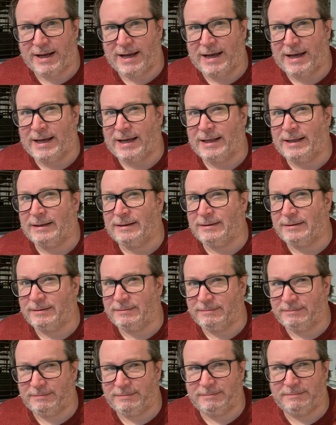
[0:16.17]
And
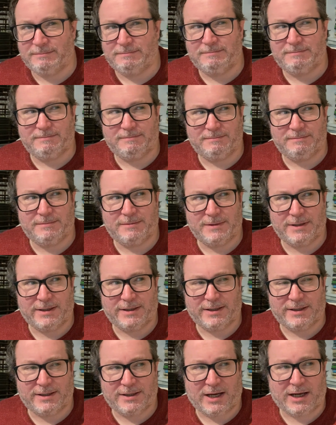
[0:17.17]
this
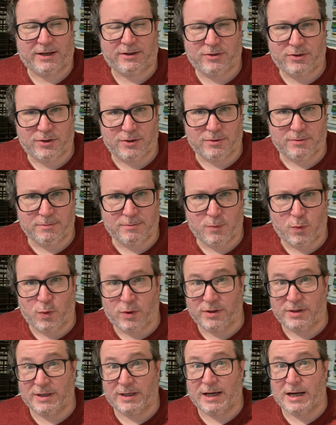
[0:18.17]
is take 2.
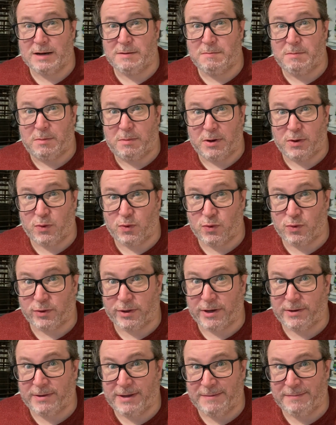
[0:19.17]
Once again, my
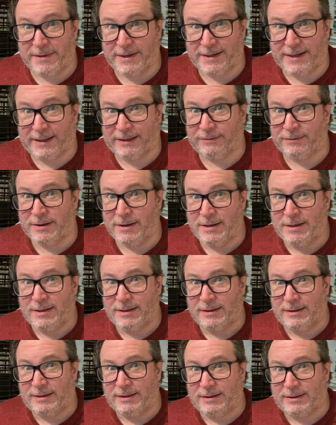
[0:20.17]
audio let me down.
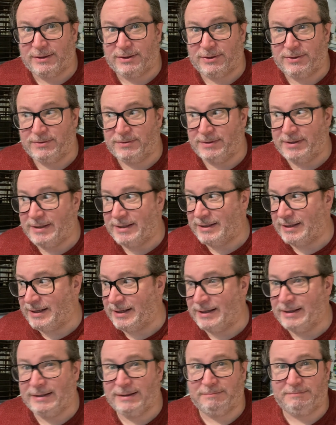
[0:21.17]
So this
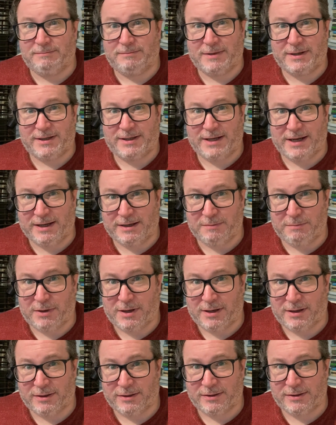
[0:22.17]
is my second
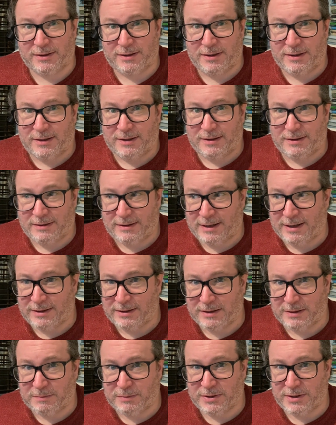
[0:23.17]
pass at
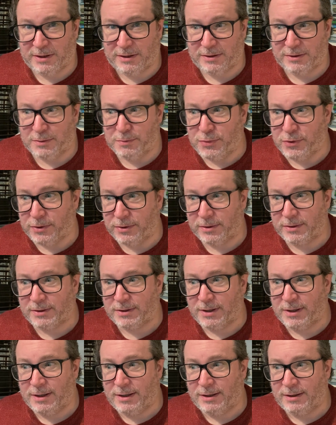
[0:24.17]
these particular books.
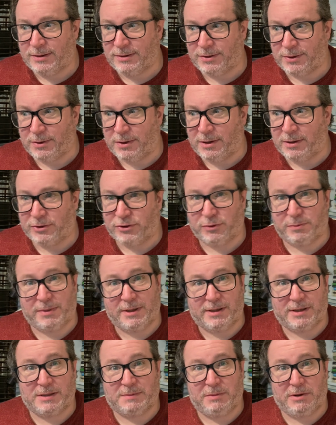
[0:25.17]
So I shall be
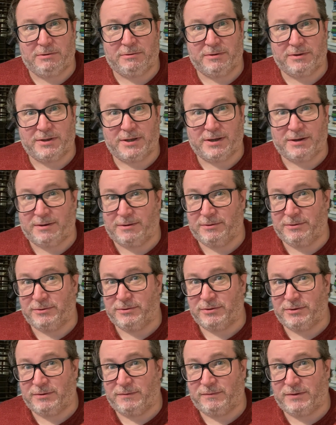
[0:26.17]
experiencing a
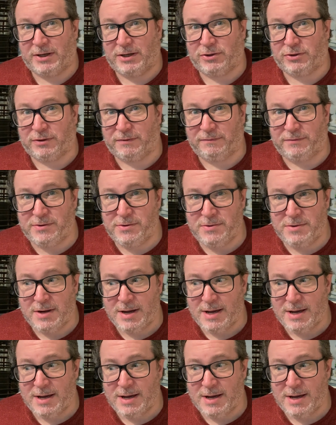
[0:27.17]
lot of deja vu.